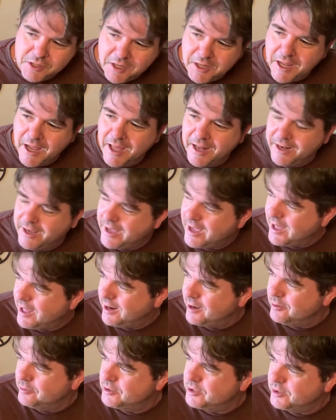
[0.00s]
kind of got
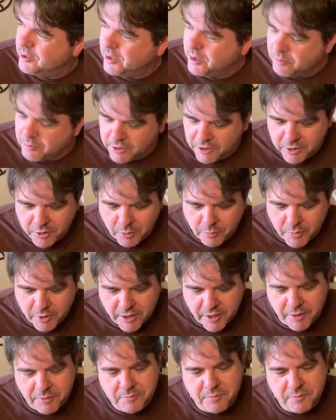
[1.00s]
onto him a little bit.